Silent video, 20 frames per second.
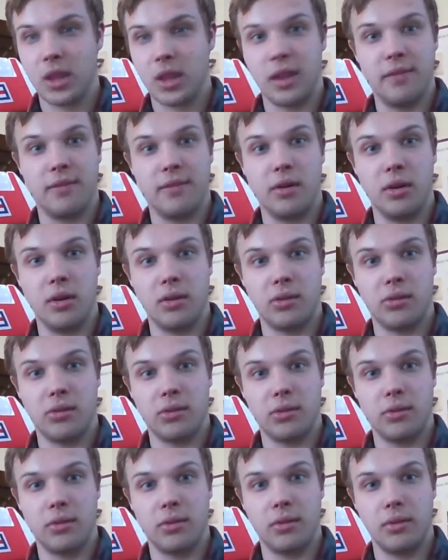
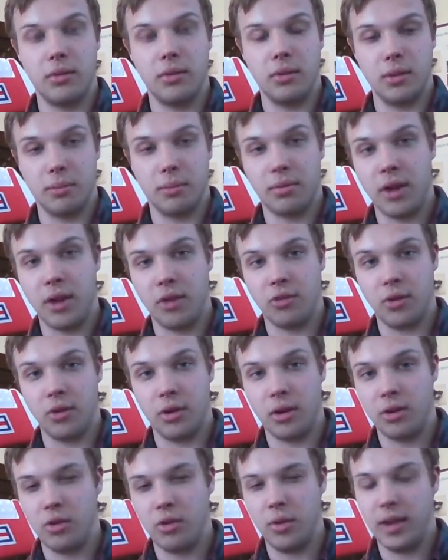converts the
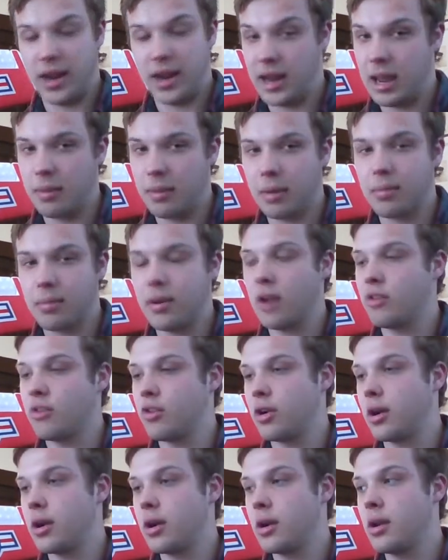pressure to a dynamic
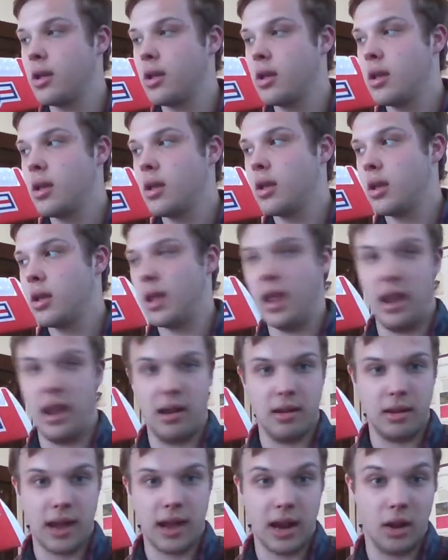pressure
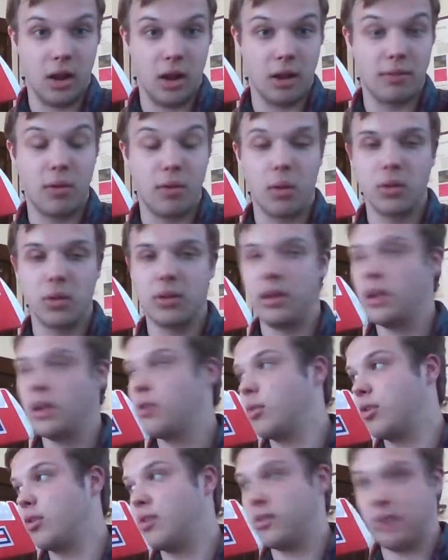and analog
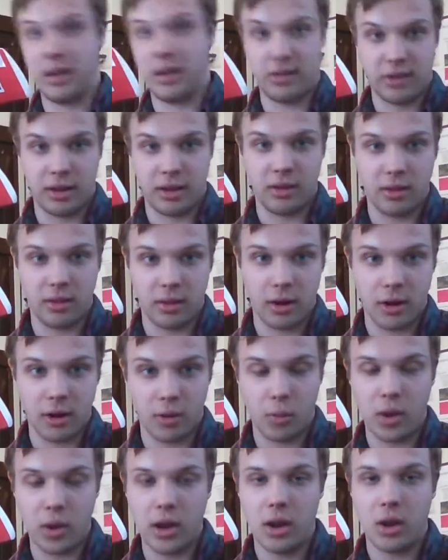voltage, which is then sent to the
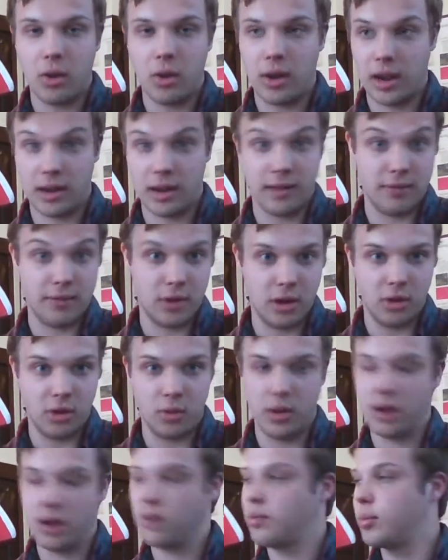Arduino and converted
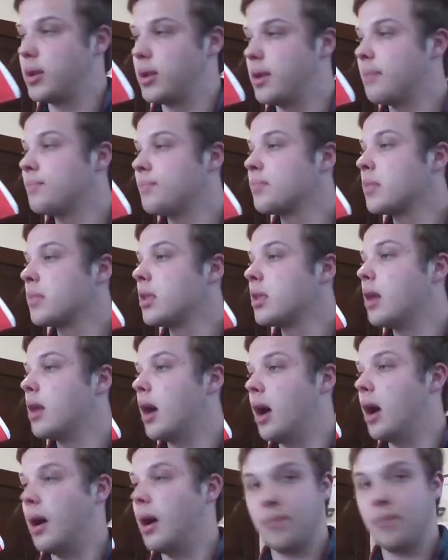to an airspeed.
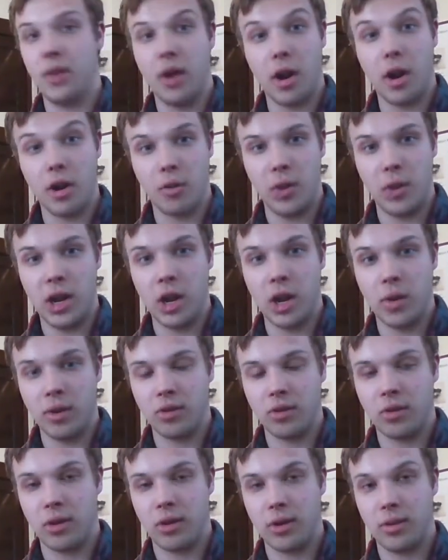Arduino in
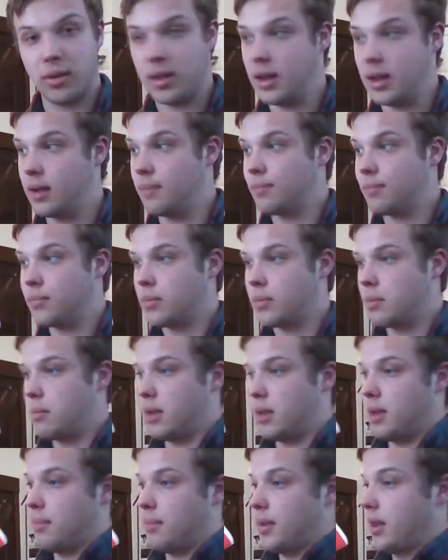turn then
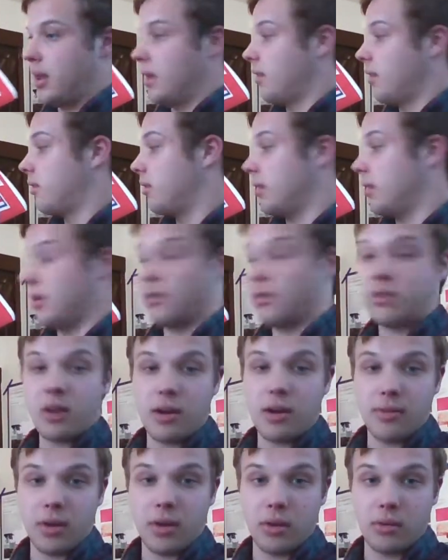manipulates the
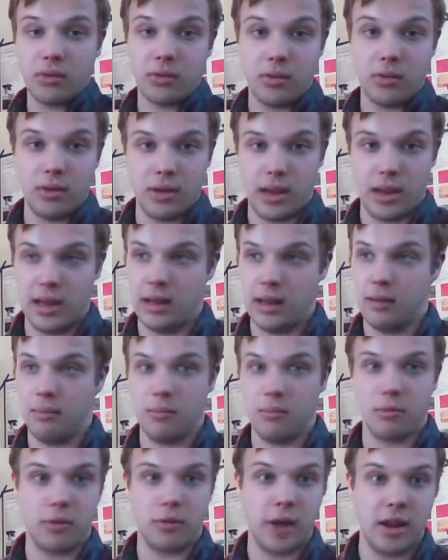servos
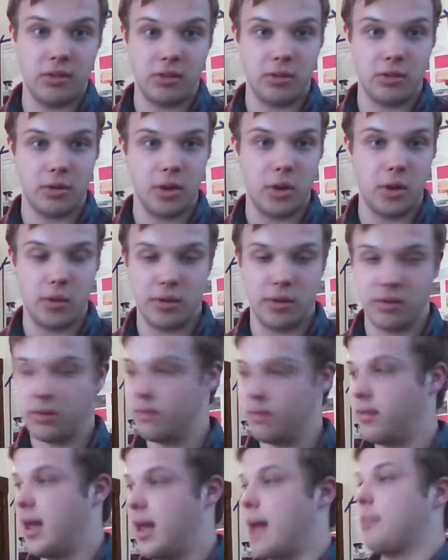and raises or lowers
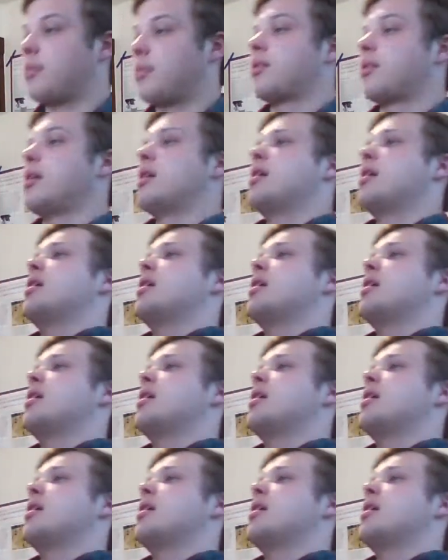the flaps.